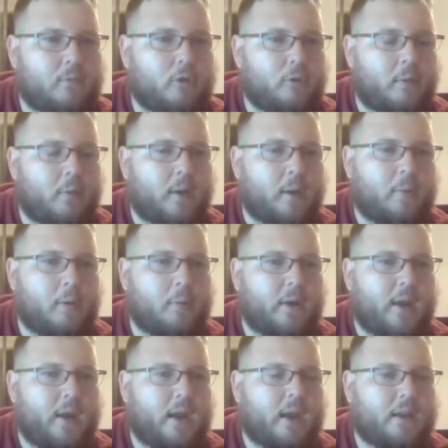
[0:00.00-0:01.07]
two people
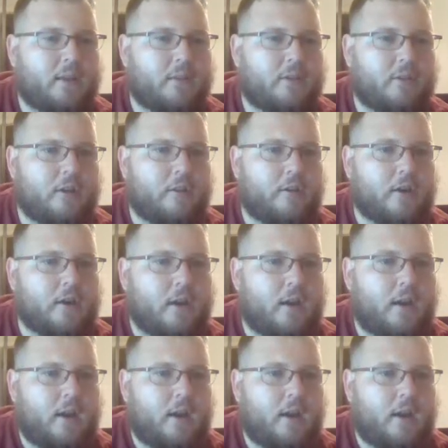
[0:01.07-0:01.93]
playing against each other,